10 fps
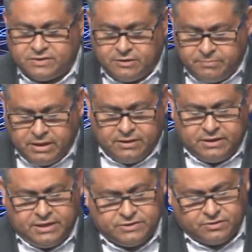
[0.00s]
and
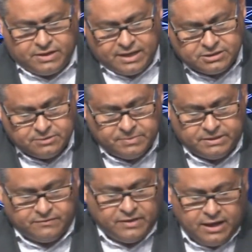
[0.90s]
abilities are yet to be
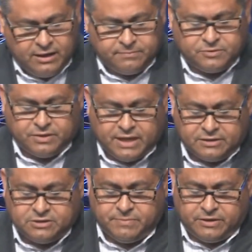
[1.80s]
developed or
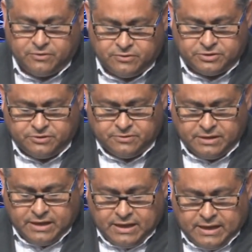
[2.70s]
yet to be nurtured
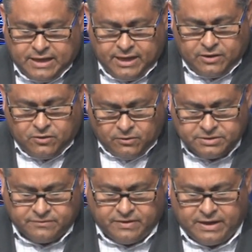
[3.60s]
and
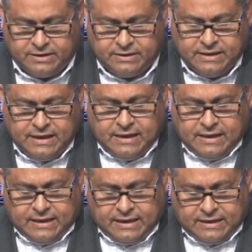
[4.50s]
cultivated.
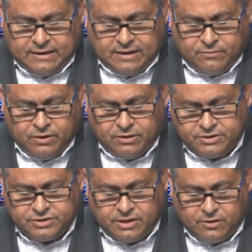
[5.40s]
And we're going to
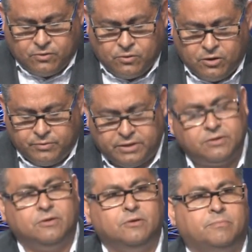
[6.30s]
share a quote
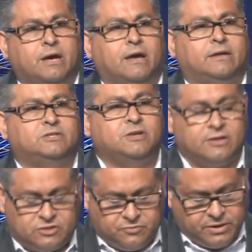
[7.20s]
with you by Chuck
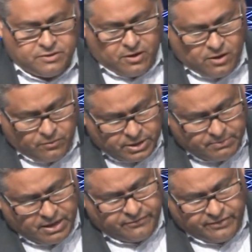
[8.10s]
Swindoll, one of
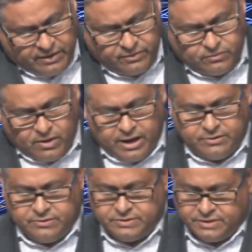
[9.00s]
my favorite
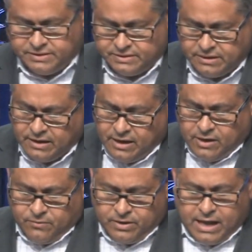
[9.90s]
writers. He's a
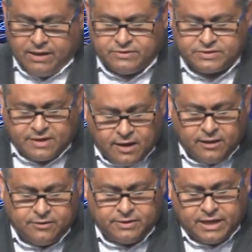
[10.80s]
renowned
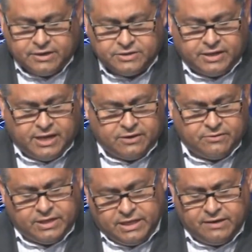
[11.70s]
scholar and educator,
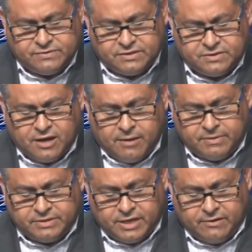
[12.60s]
and he gives this
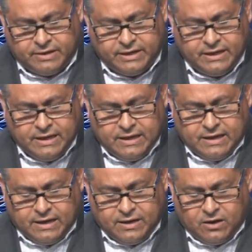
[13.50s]
commentary
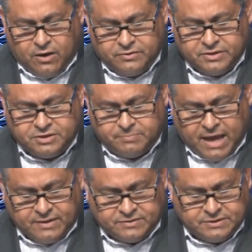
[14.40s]
on this
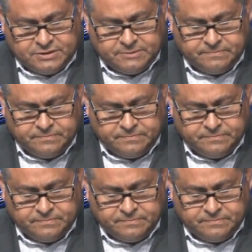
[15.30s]
passage.